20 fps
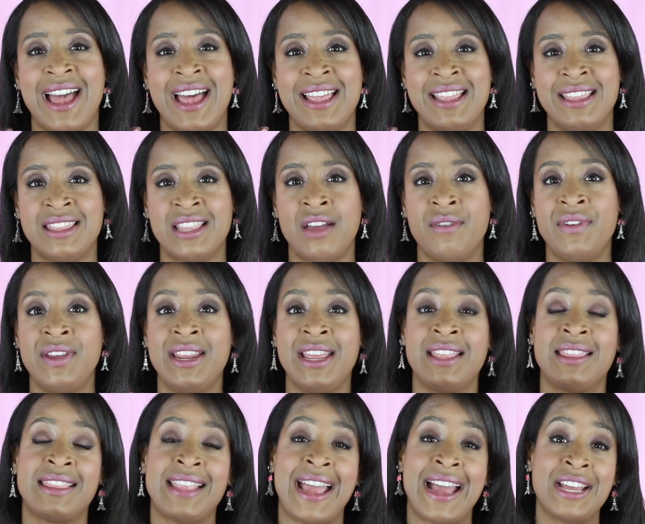I love it.
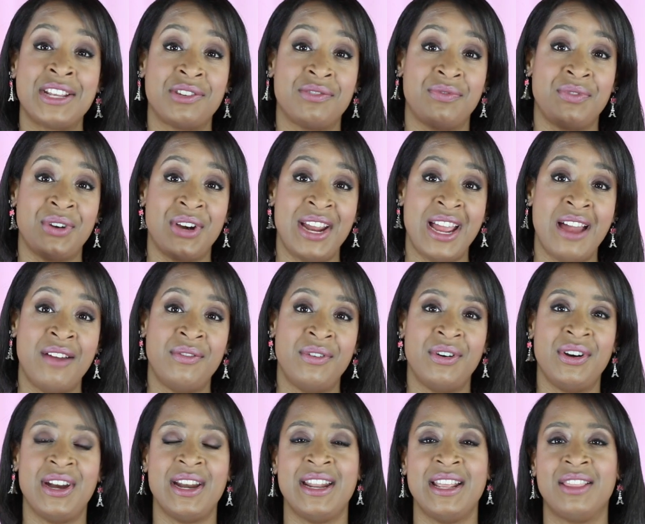It lasts forever
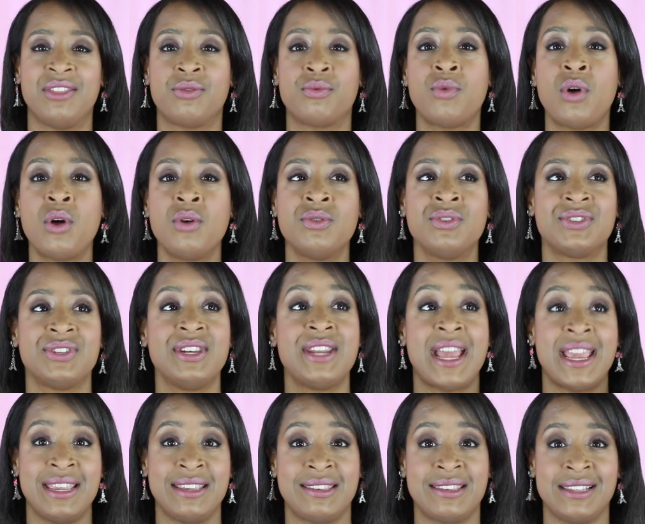and it throws
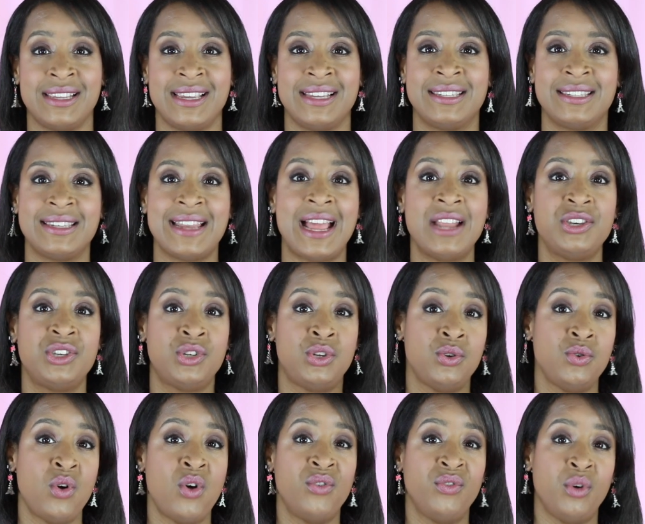nicely. It's not
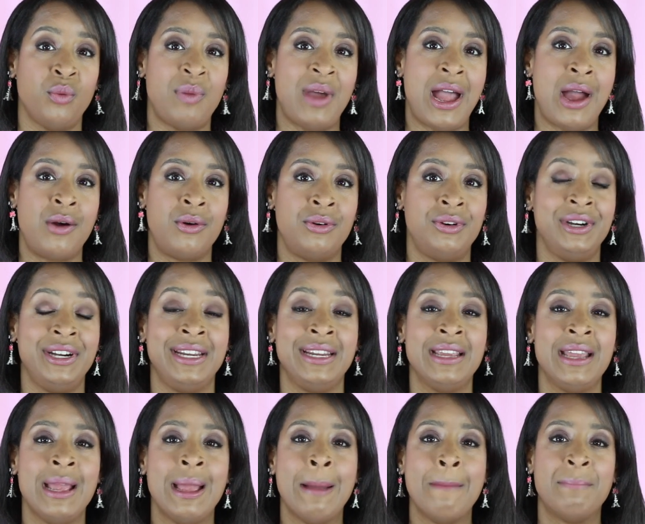too overpowering,
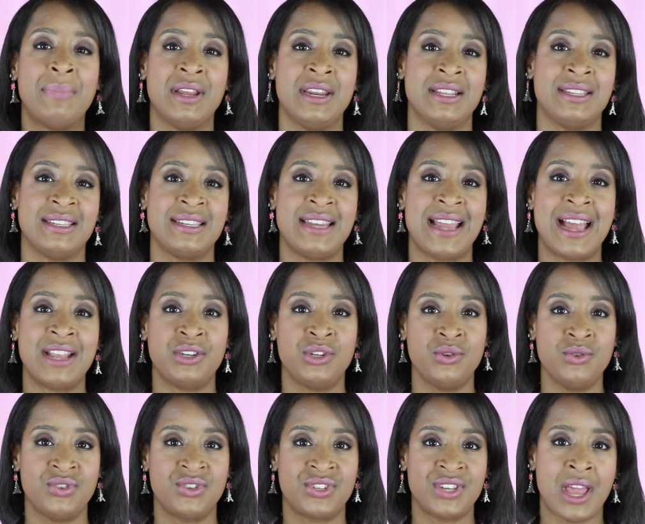but it's not
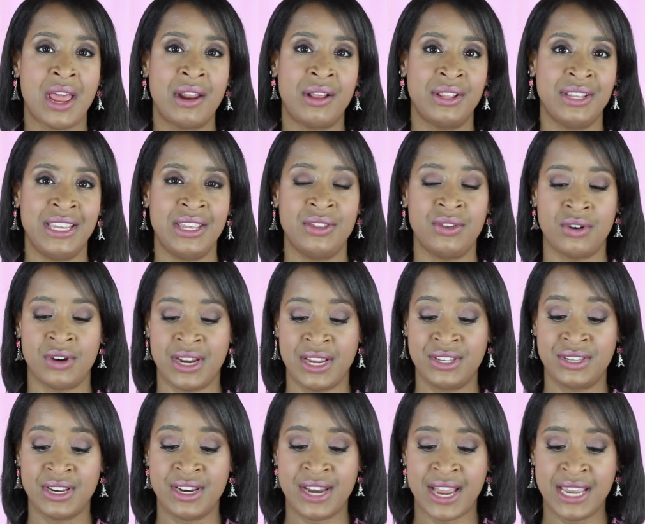too subtle either.
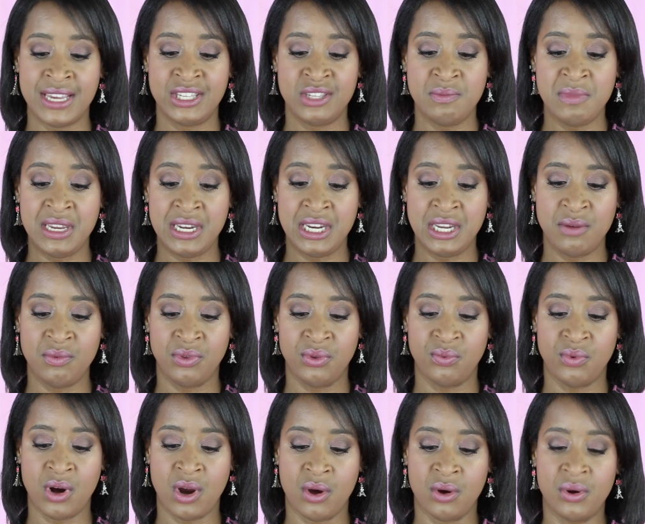It's a nice medium
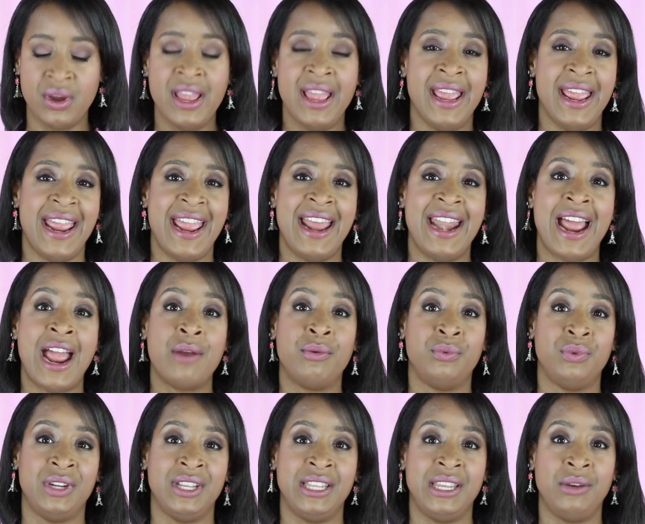throw and I
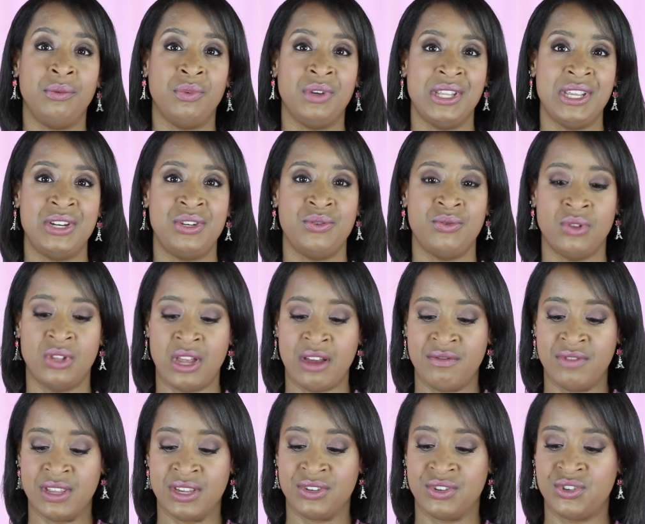really, really do
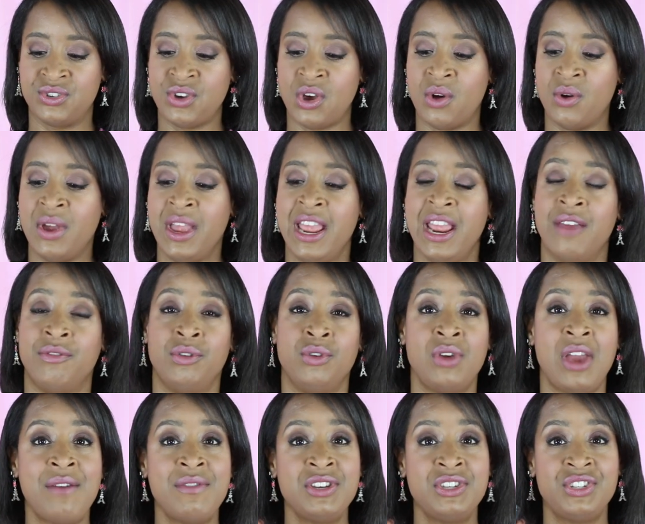love this. So if
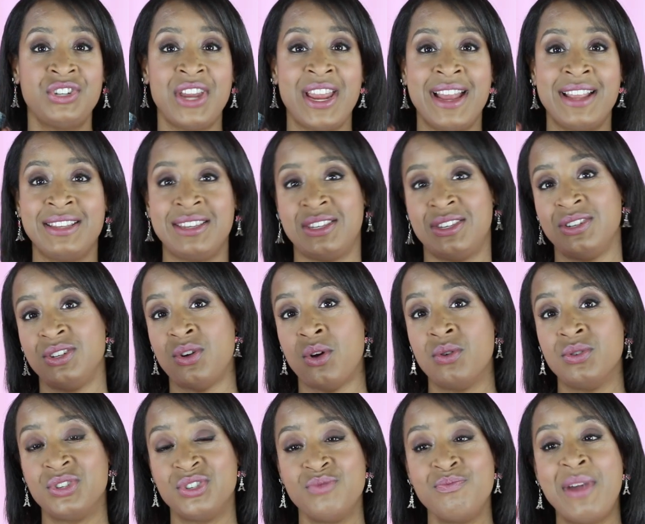you have a chance,
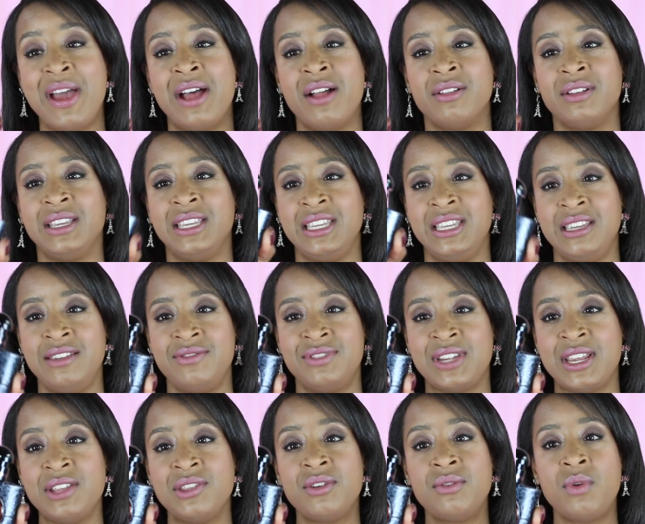go smell Yves
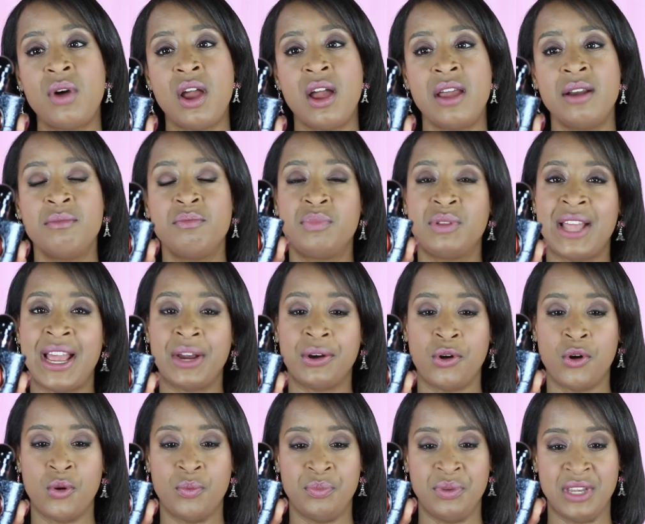Saint Laurent Black
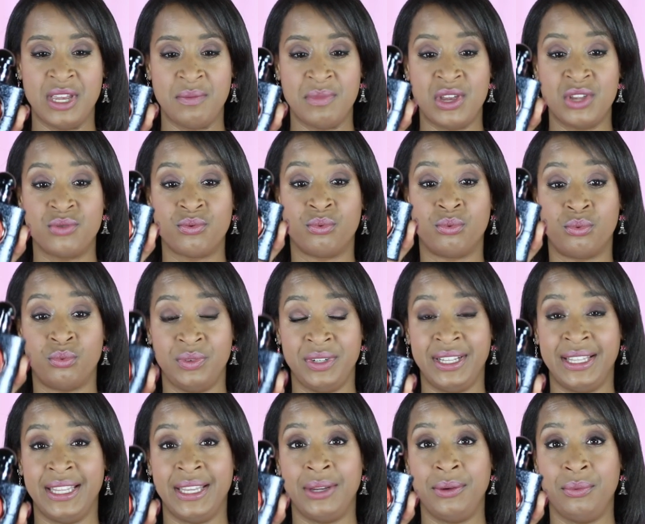Opium. It's
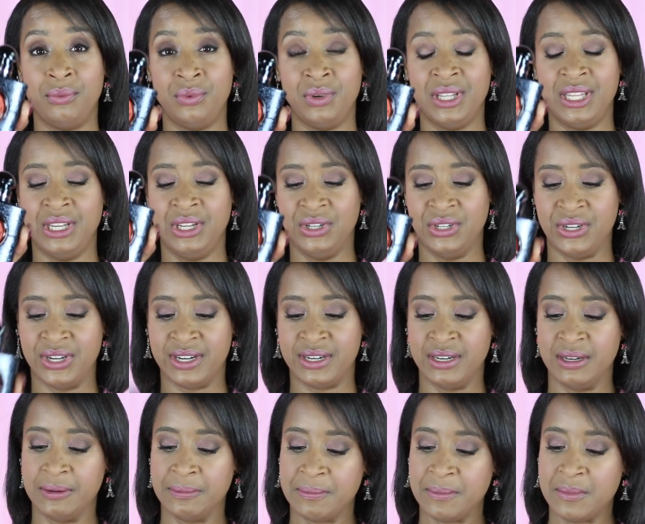really, really good.